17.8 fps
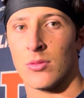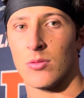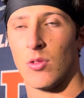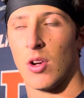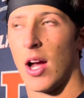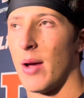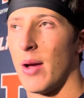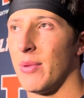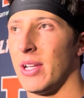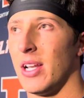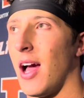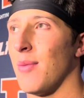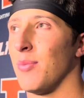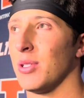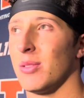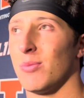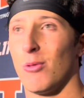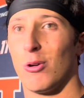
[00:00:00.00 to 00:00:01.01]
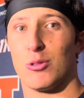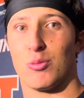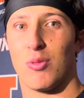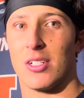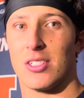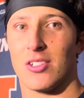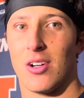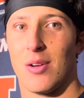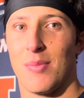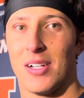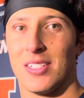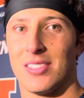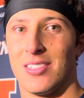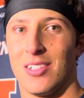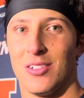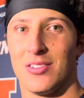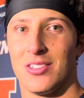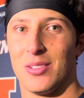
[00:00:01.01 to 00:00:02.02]
Right. I mean, I put the most pressure on
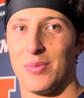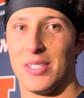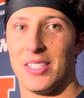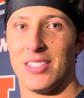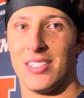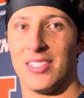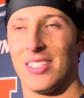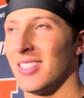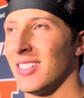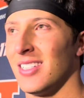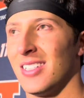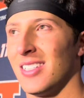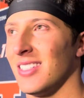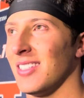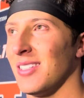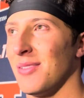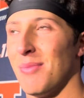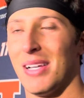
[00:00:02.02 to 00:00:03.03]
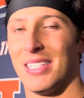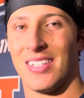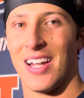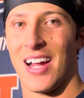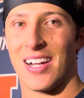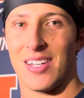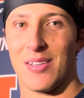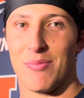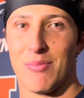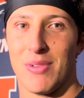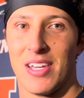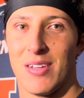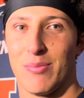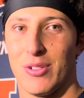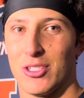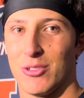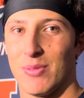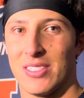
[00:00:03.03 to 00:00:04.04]
myself to be the best that I can be and
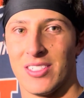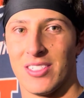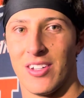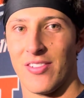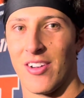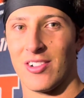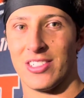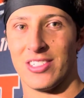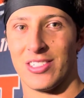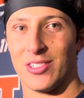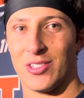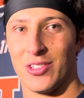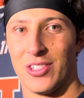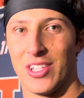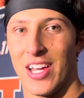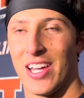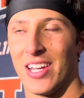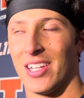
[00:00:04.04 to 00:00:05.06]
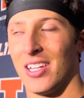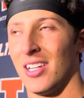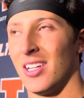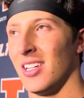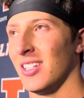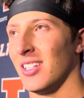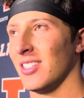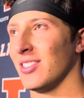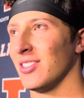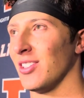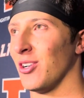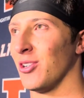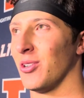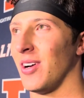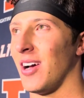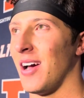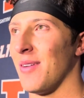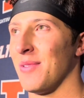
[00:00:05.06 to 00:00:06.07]
push myself every single day.
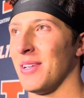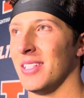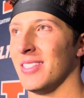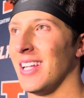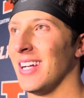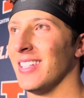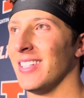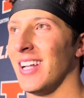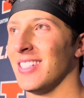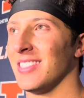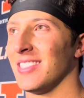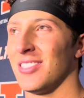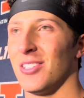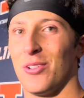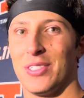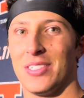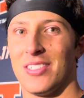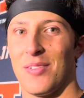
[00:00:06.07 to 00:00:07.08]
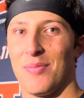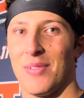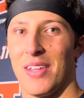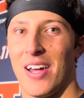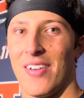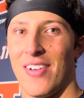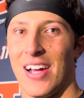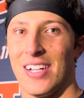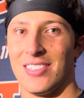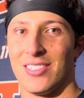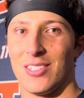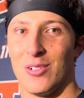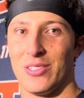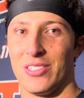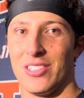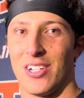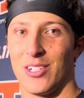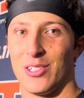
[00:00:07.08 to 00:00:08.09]
So, I mean, that's always something that I've had since I
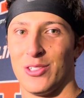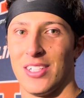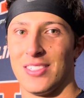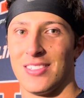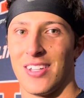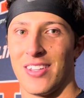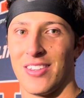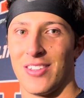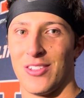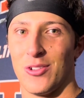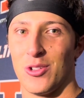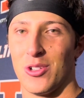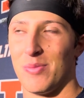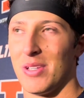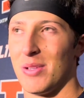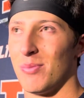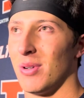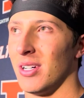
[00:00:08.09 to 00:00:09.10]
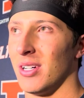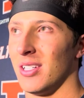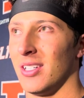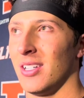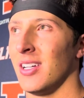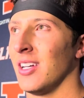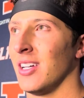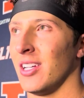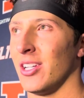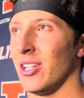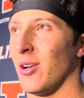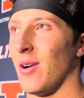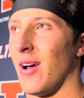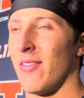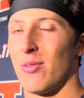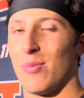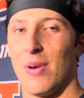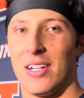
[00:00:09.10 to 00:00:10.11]
was younger, so that's nothing new to me. But, you know,
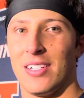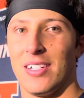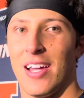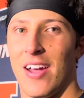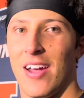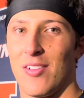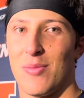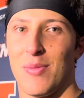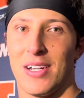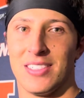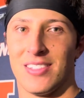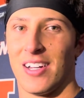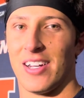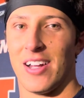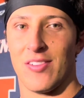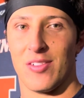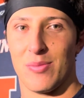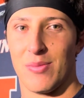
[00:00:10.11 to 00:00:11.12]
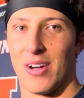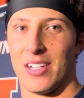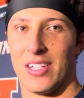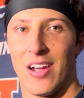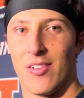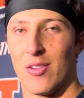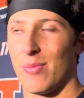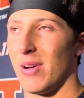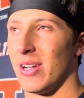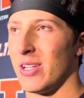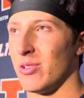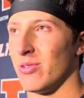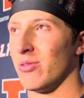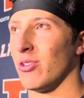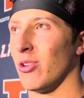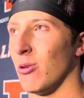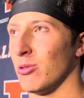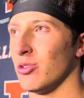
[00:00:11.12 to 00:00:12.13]
everybody's on everybody. Everybody
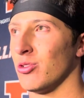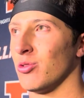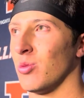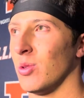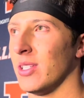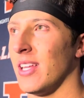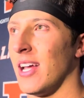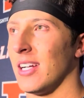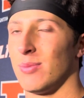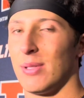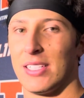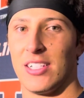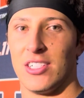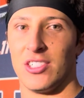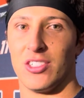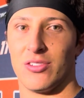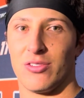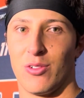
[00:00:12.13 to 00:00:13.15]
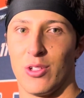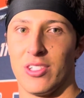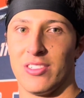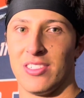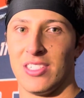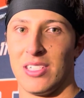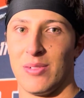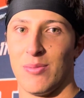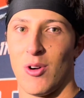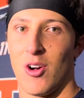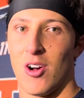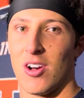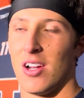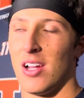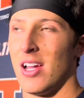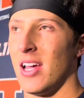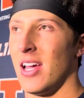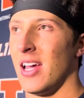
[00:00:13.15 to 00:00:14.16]
knows what the expectations for this team are
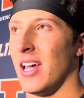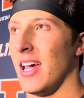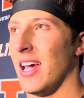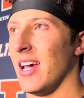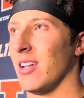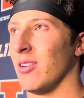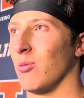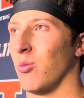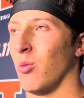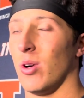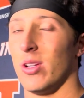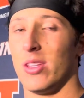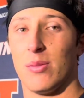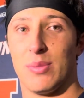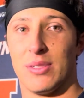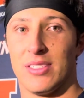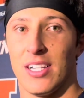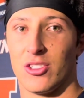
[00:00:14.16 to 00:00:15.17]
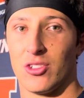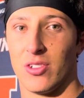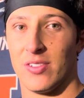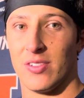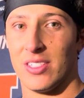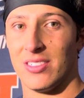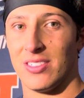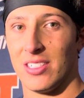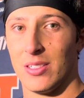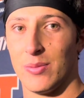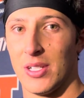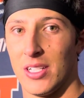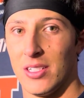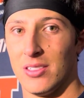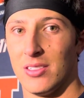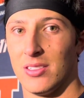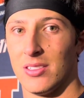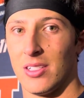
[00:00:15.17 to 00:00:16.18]
and what the potential of this team
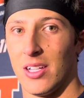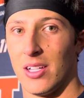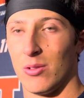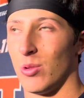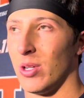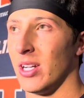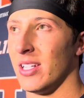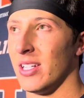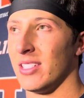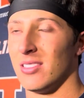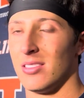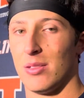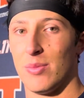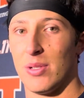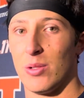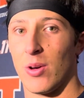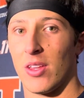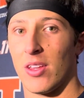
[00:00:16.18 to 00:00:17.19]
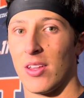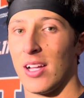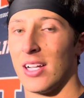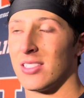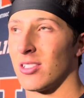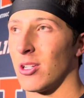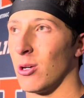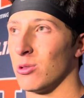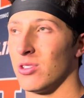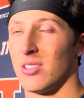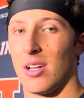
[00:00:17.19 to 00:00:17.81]
is and what it needs to be, whether that's coaches